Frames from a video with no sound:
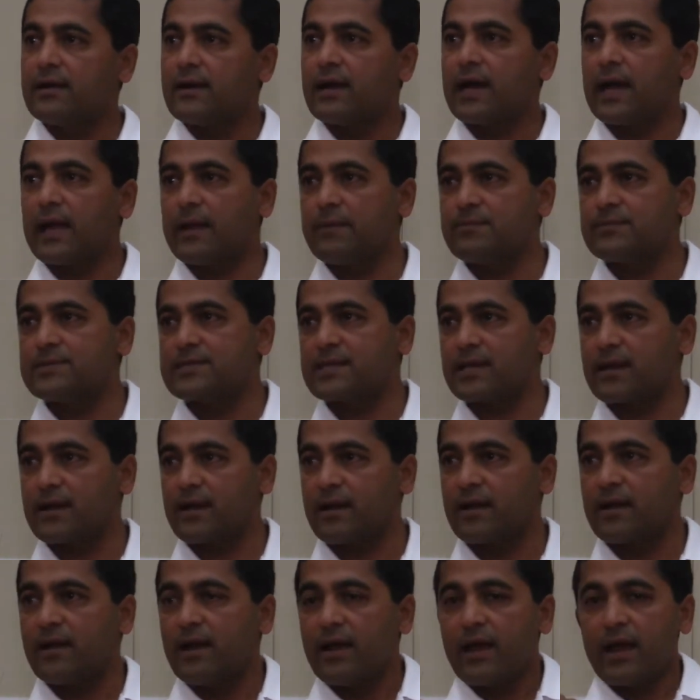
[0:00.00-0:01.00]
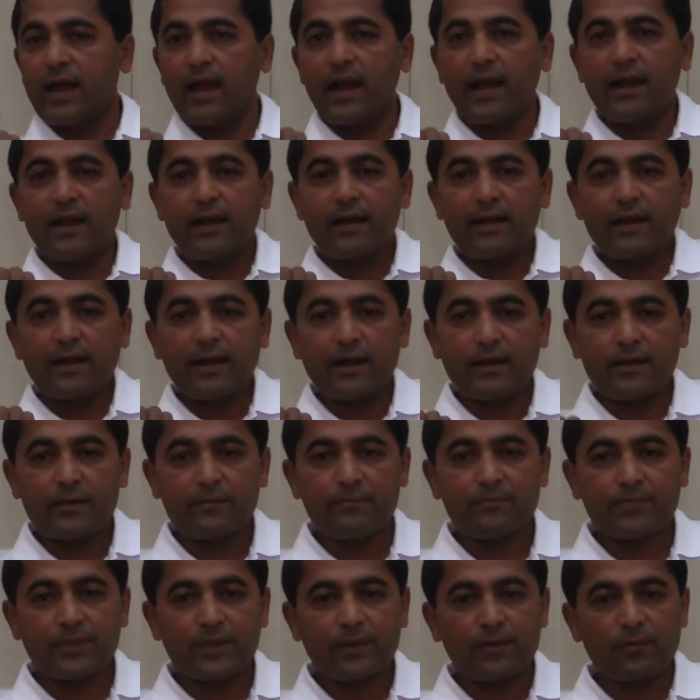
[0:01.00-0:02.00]
ahimsa. And
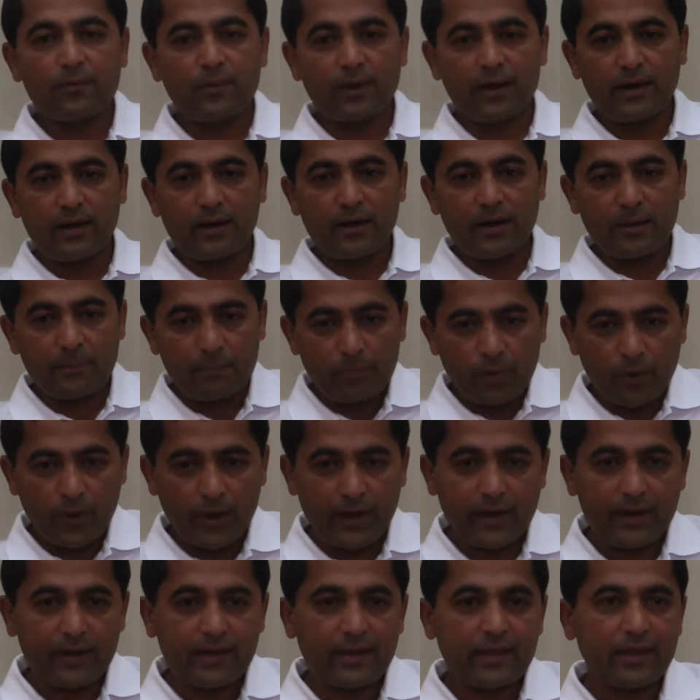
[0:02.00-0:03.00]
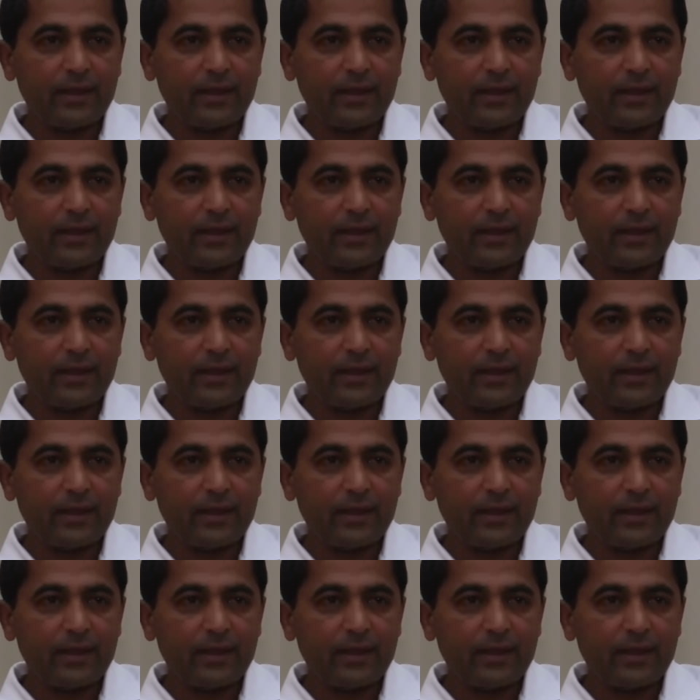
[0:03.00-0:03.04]
one poet,